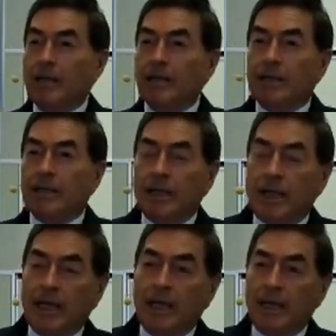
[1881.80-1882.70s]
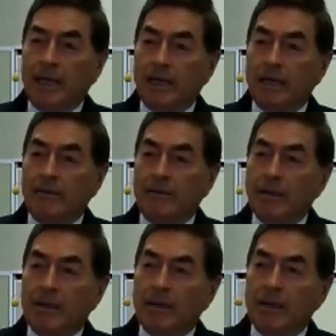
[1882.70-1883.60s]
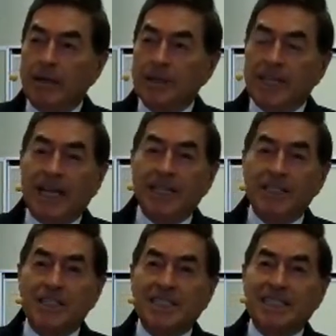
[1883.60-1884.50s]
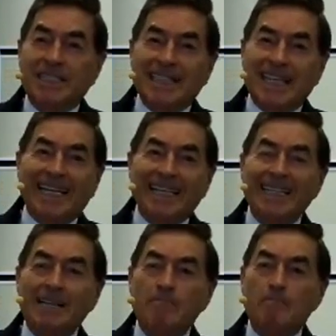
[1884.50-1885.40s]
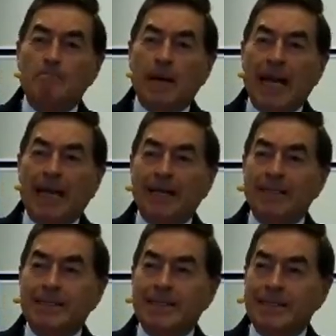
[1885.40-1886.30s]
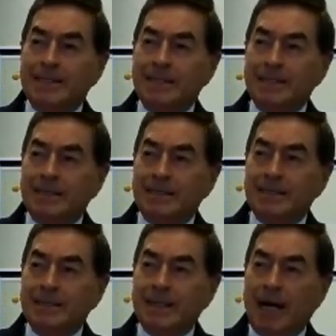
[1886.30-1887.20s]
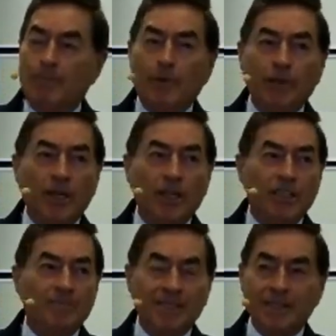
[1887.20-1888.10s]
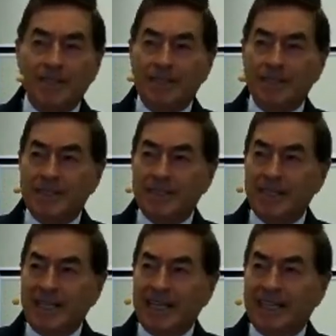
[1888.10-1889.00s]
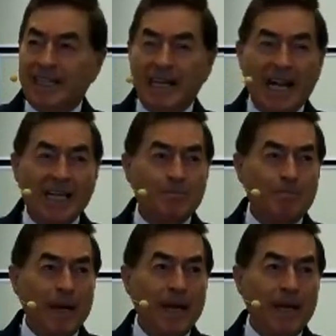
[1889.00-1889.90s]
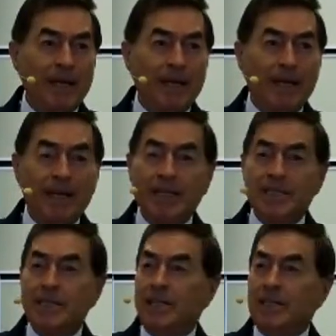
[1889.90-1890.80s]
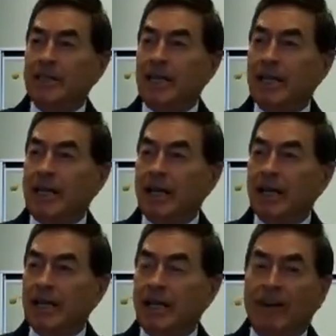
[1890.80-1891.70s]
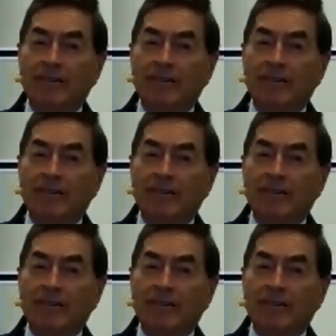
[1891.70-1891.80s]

he sends 10 plagues upon the Egyptians, and the last plague is the killing of the